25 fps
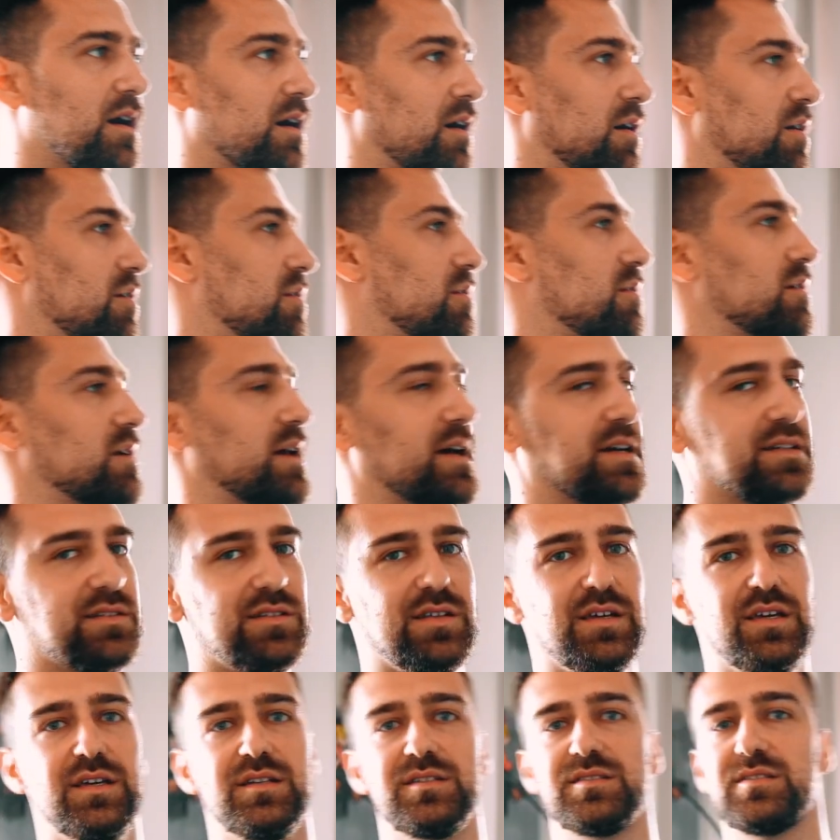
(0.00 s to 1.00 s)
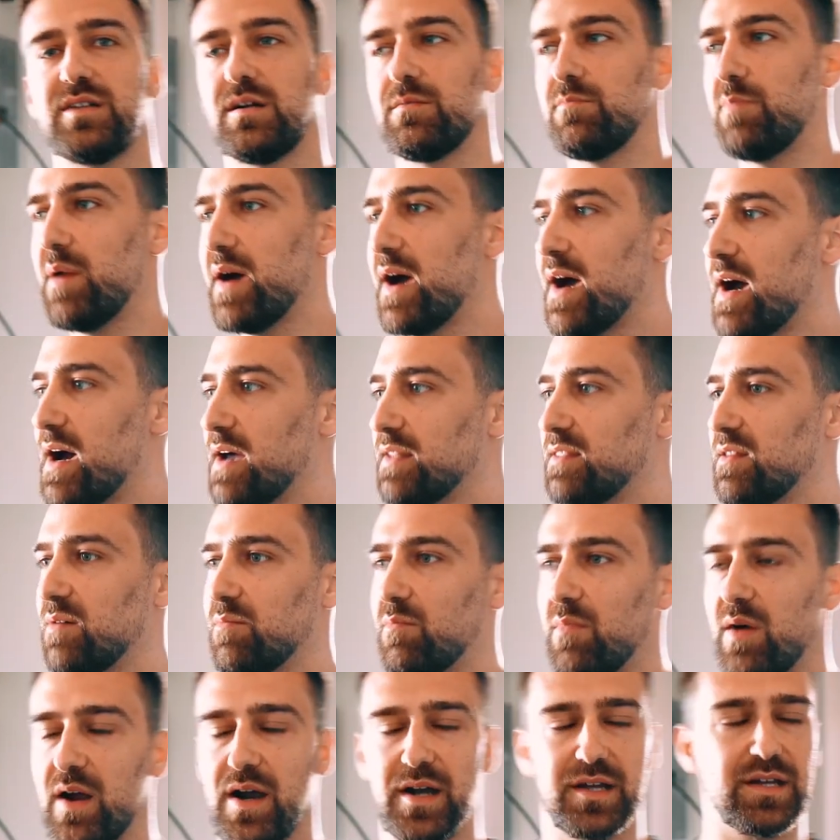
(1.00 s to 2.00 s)
oh, like, things are bad, the
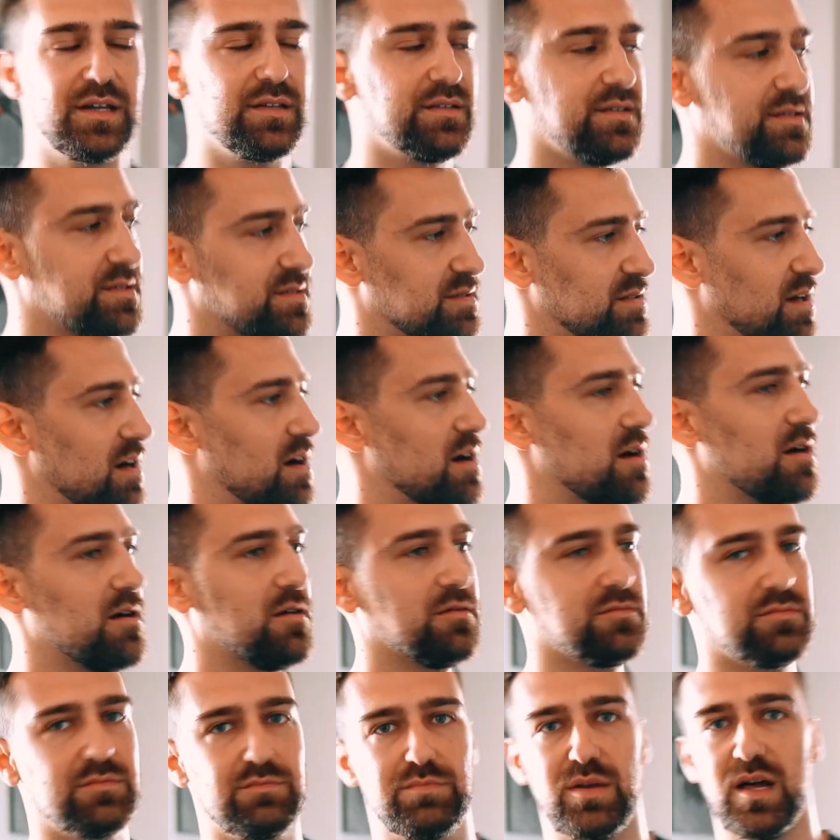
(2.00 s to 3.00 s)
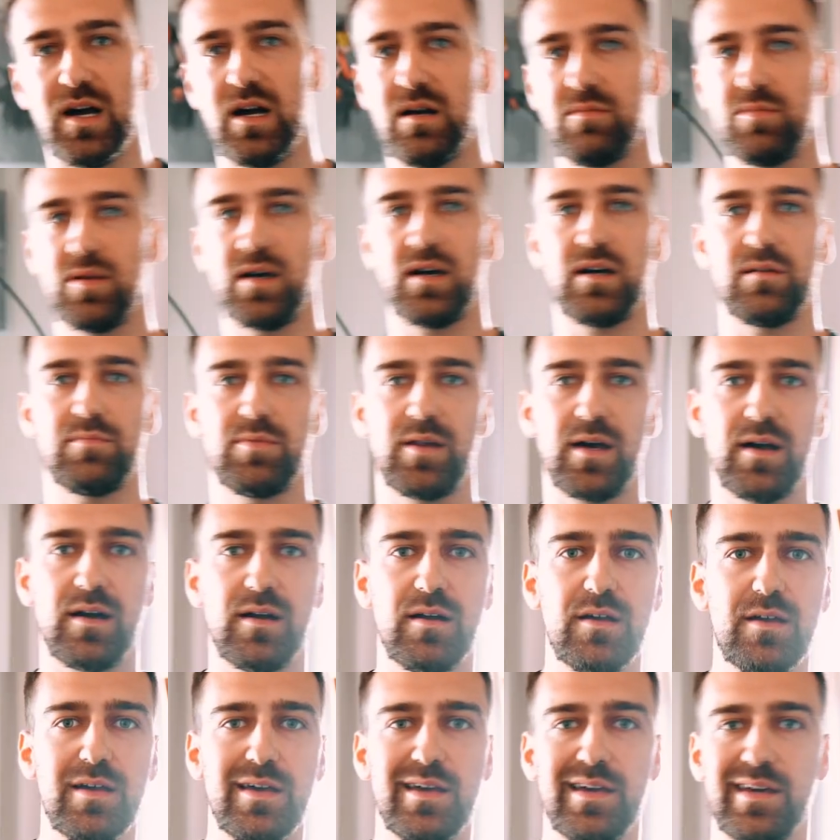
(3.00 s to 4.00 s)
market is down, blah, blah,
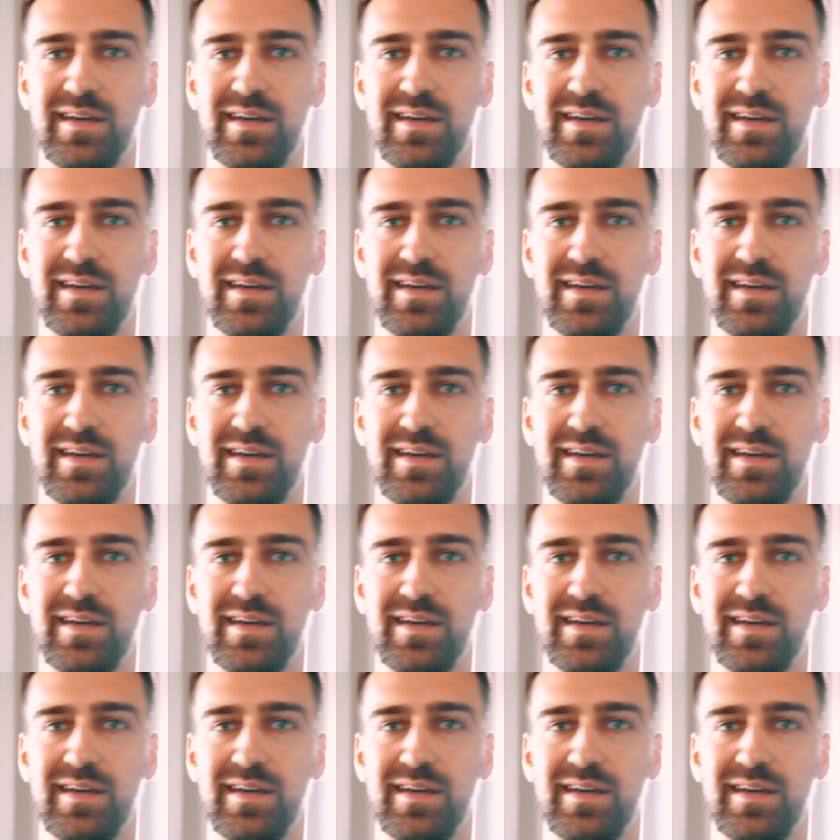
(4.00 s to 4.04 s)
blah.